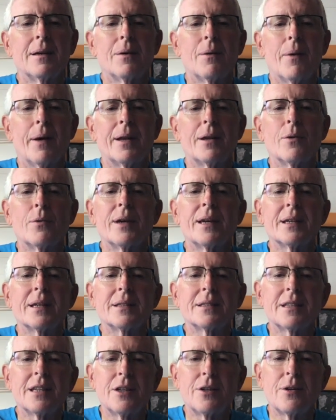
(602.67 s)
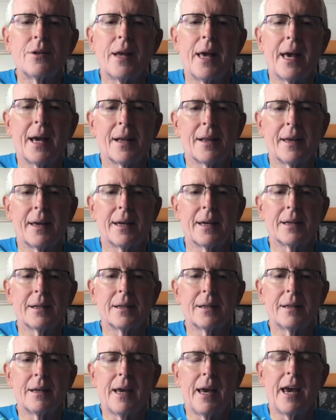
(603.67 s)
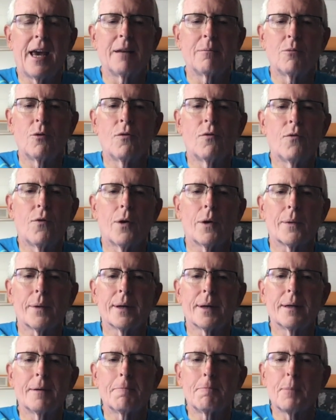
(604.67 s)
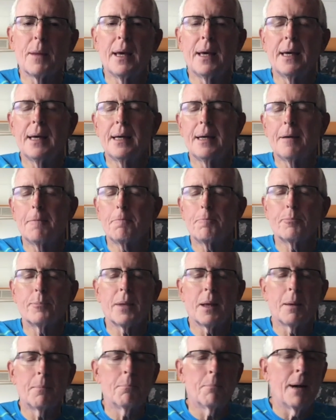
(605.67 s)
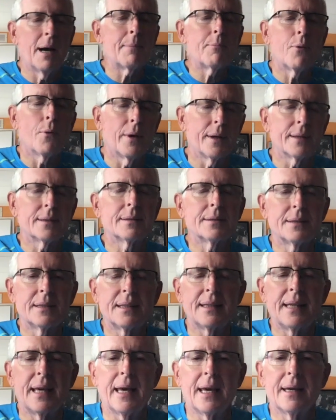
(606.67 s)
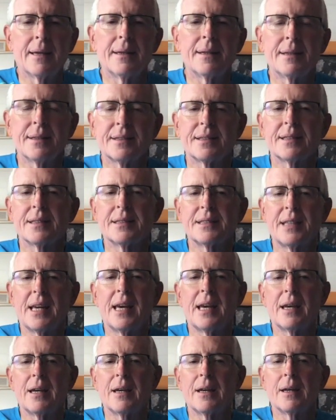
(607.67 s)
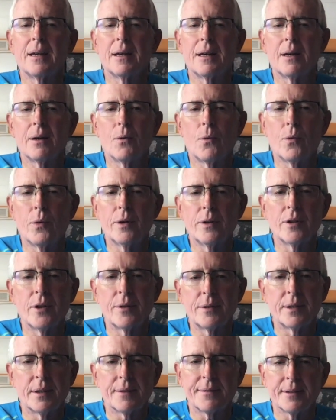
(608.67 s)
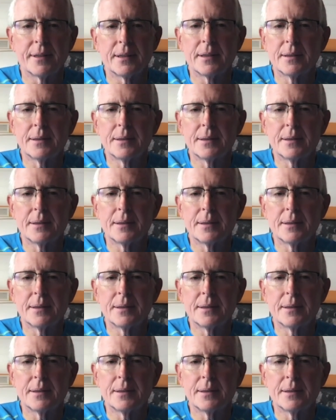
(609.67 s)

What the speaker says: Why don't we continue to act like it and move forward? My point today is to say we're no different.